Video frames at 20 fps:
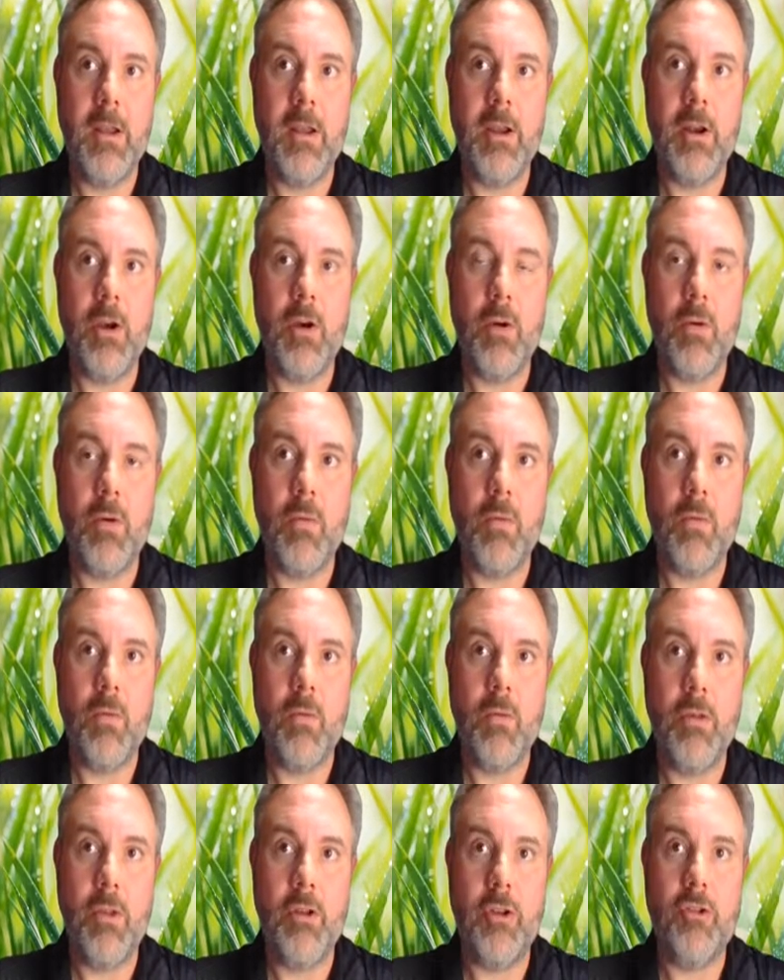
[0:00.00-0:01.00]

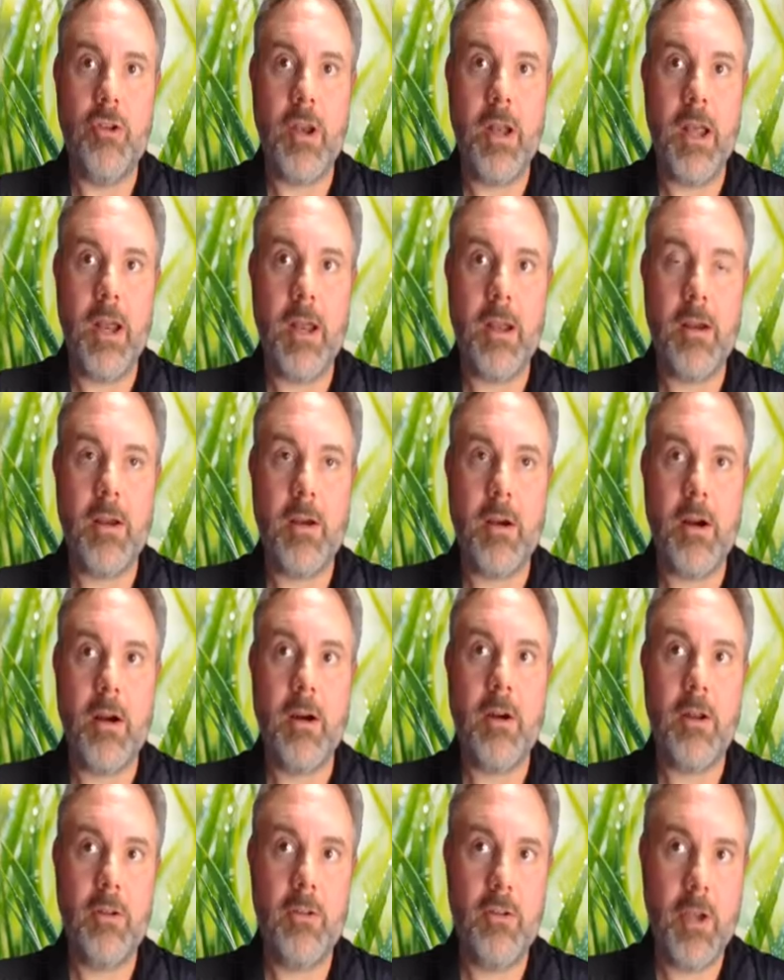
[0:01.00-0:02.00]
the genetic
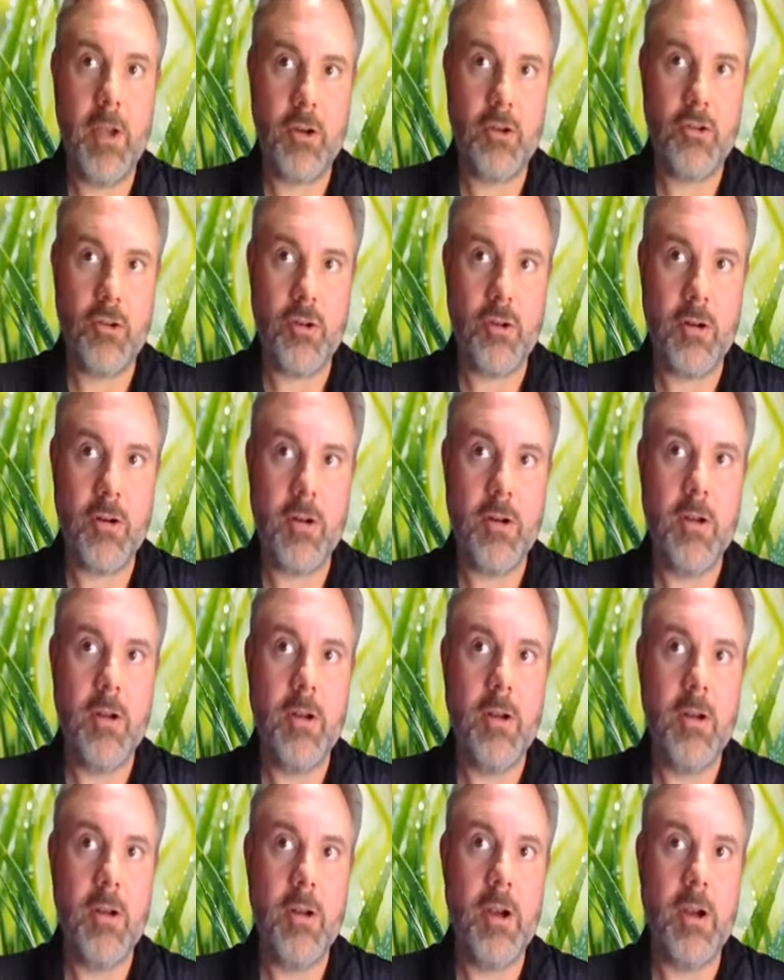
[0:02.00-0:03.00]
architecture
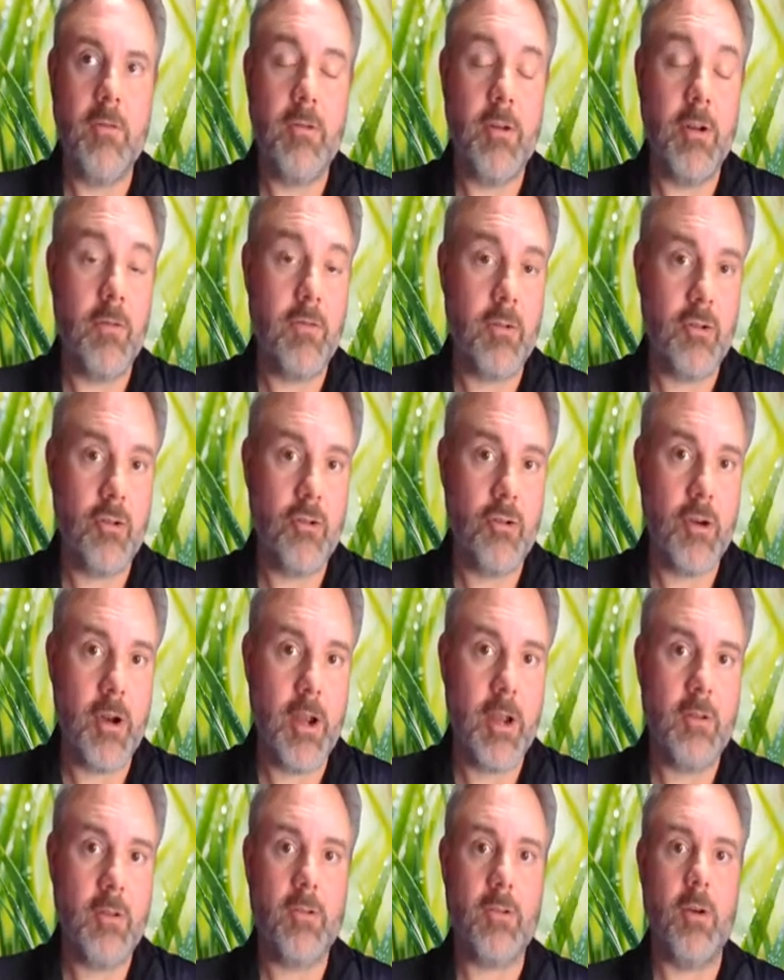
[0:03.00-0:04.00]
of different
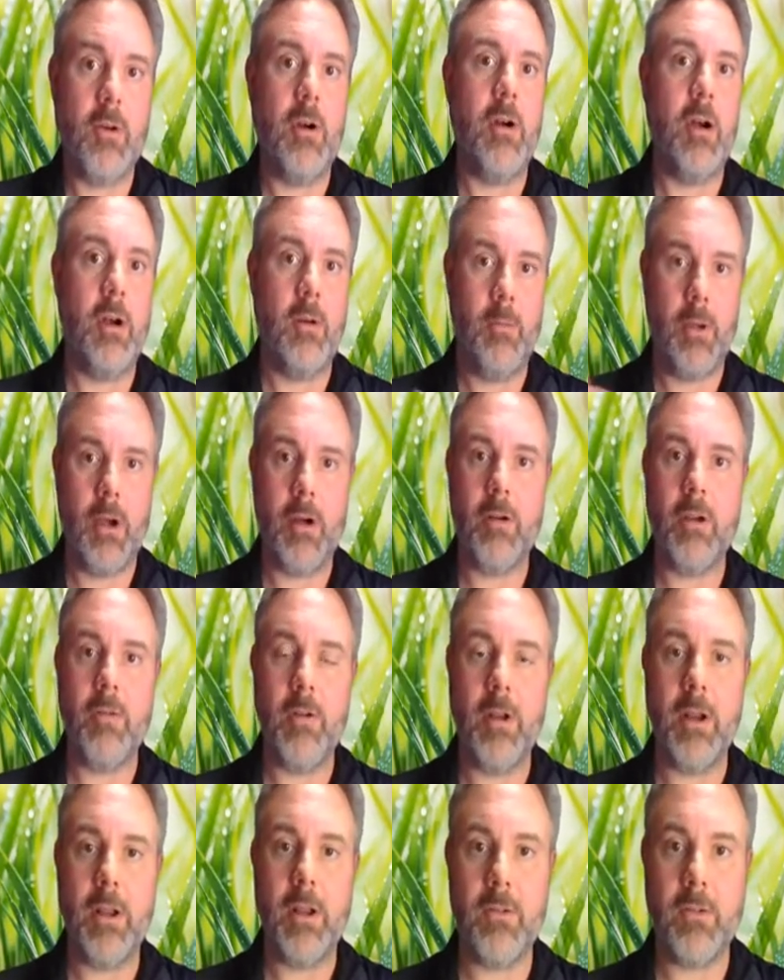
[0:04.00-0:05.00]
traits. So I'll give
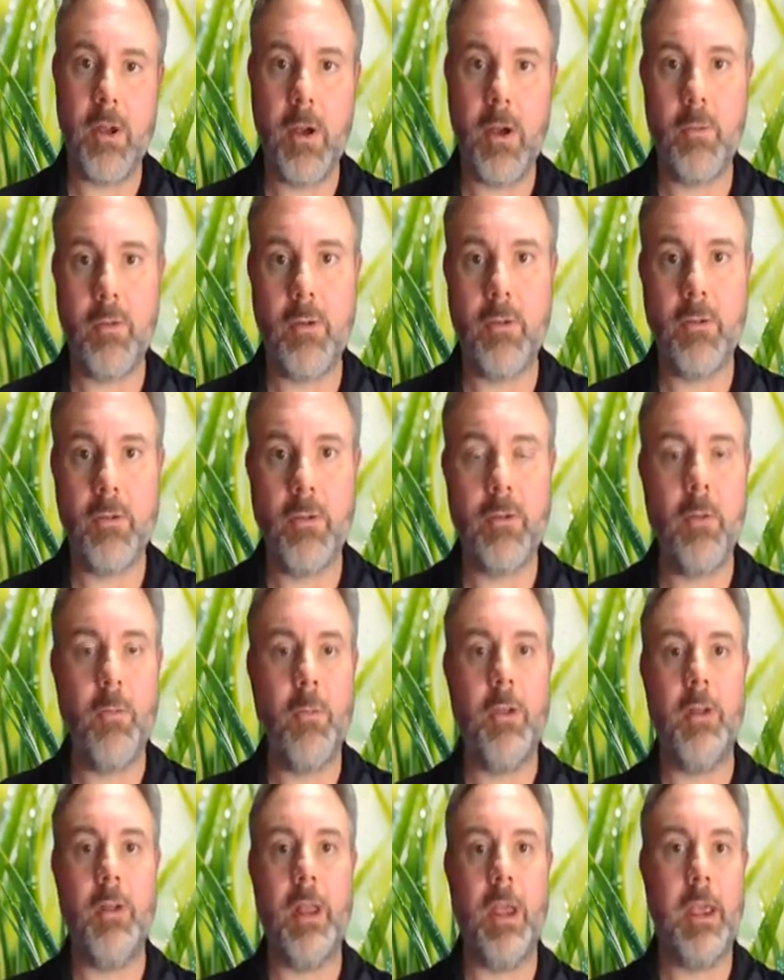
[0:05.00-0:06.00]
an example. So
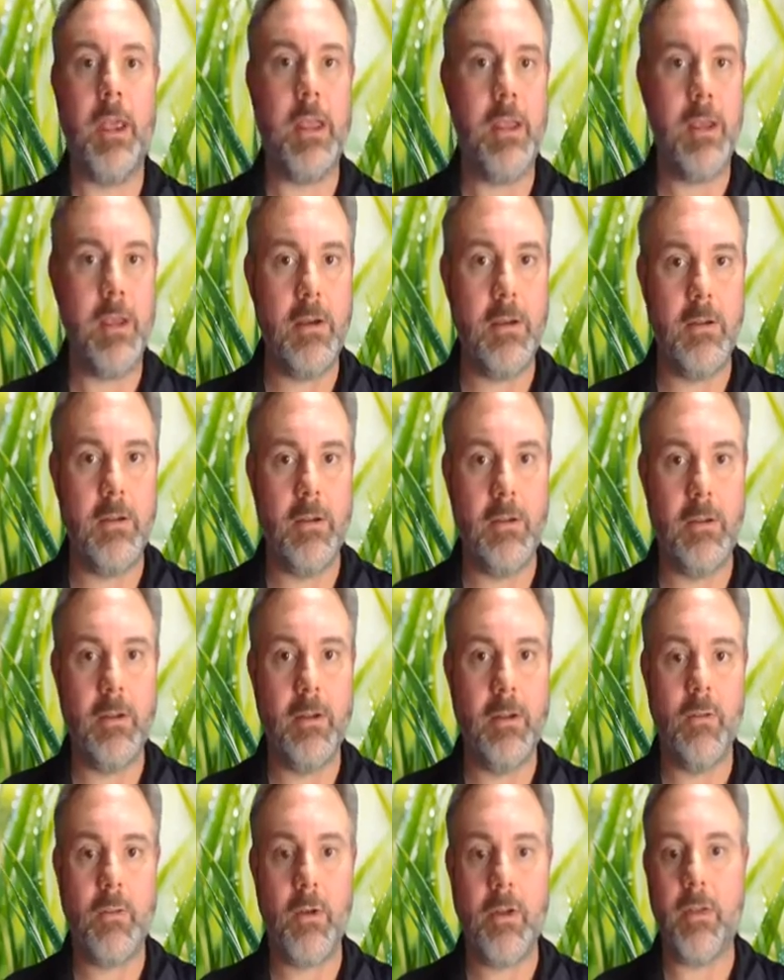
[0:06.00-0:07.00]
something like
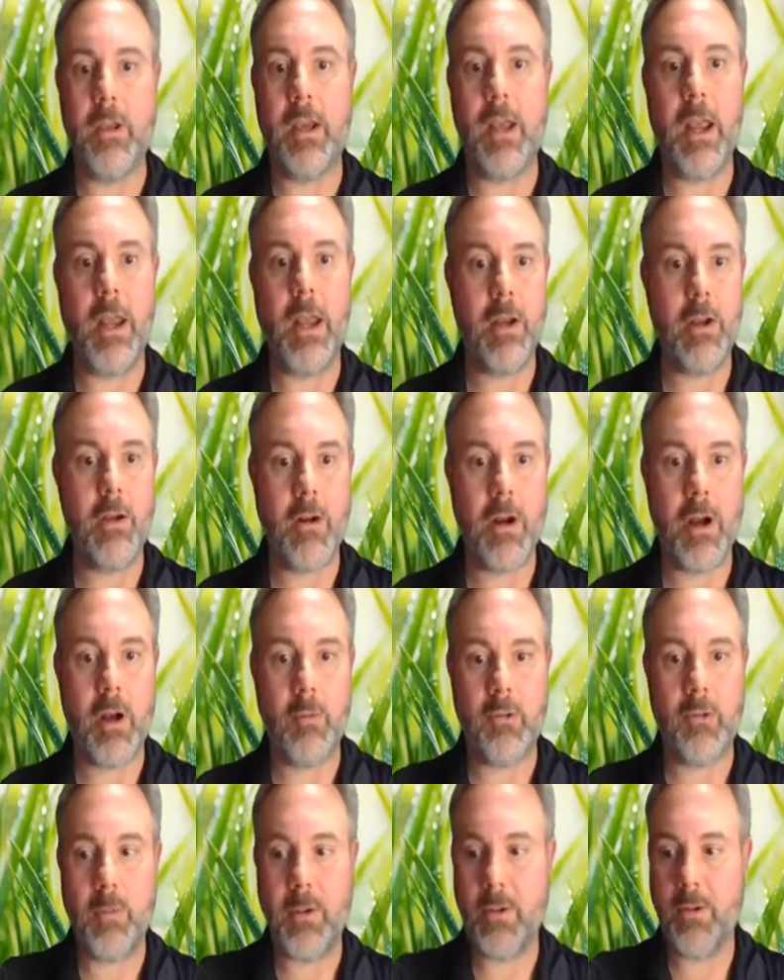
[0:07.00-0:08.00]
yield within any
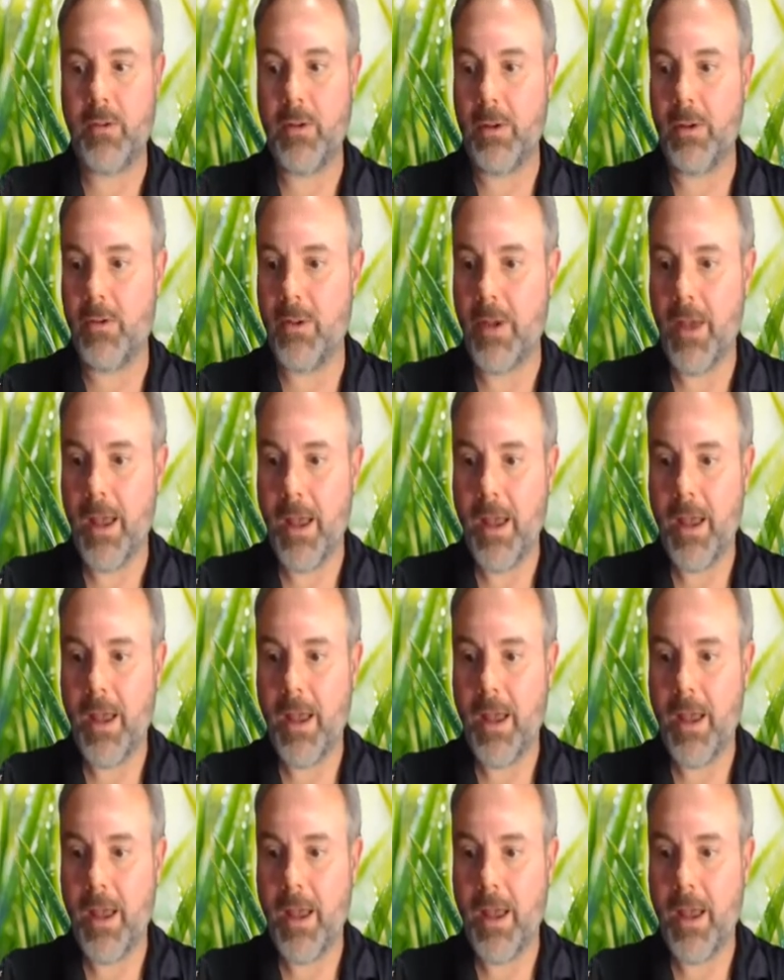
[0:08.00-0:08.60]
crop species,